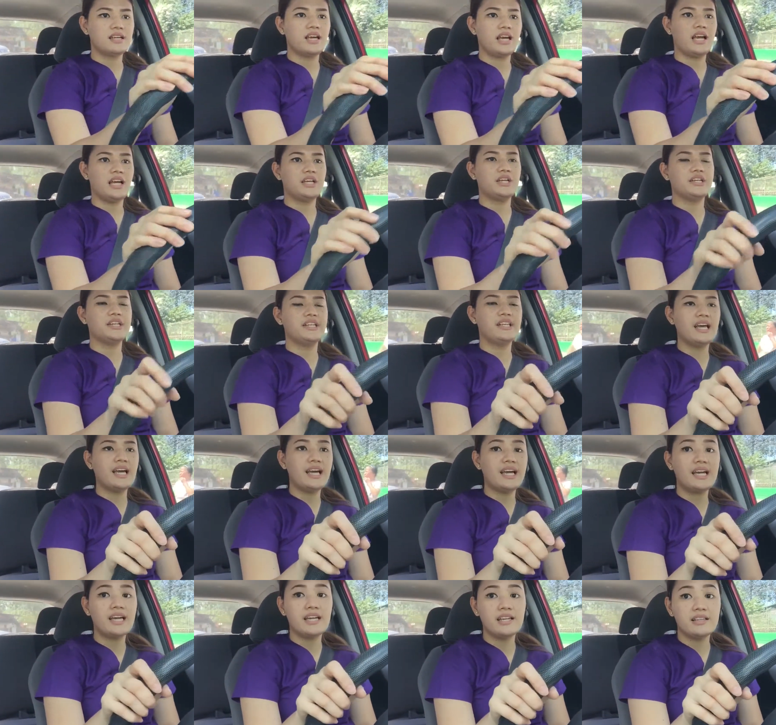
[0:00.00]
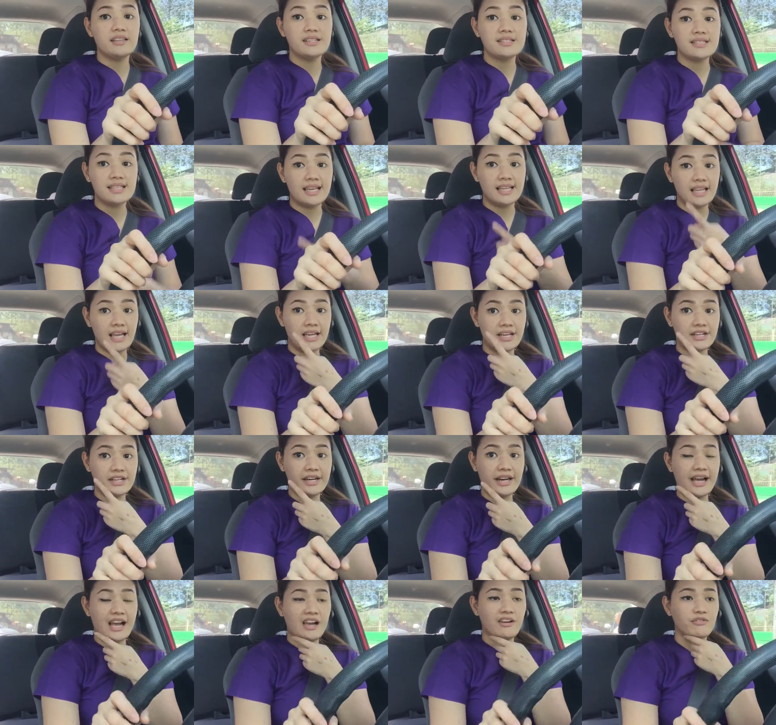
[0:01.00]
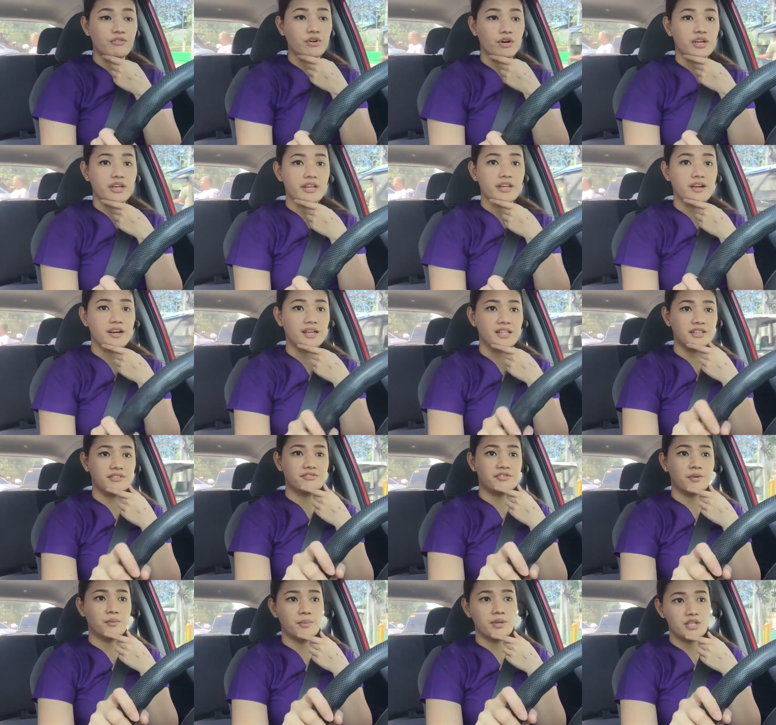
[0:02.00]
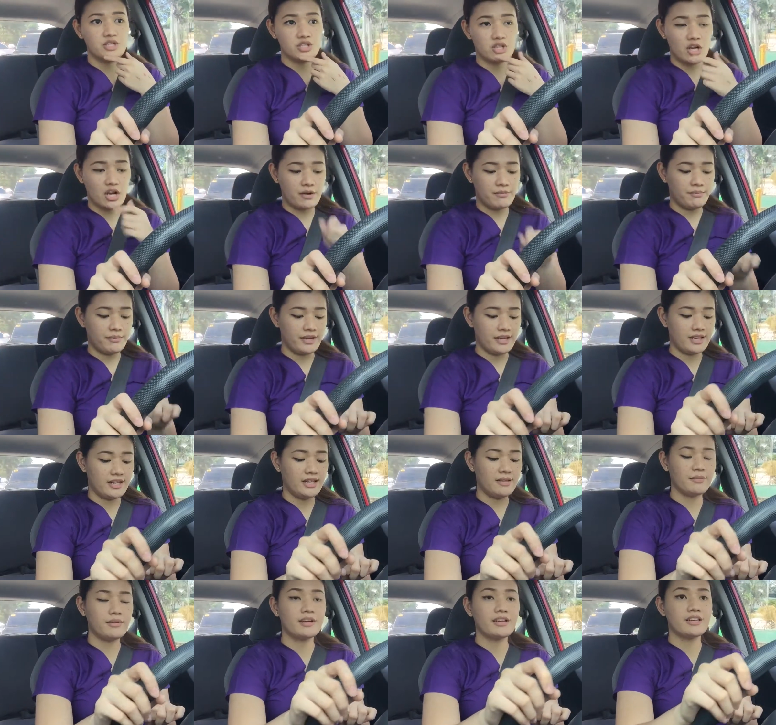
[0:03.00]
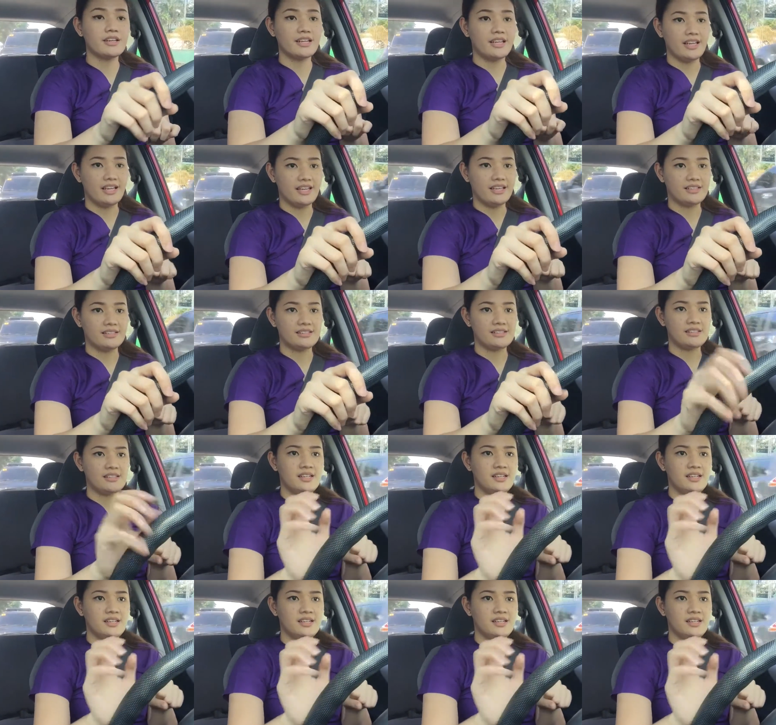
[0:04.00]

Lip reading: Kaya yun, this eyeliner I have on, I got it from my shop and I'm gonna get it.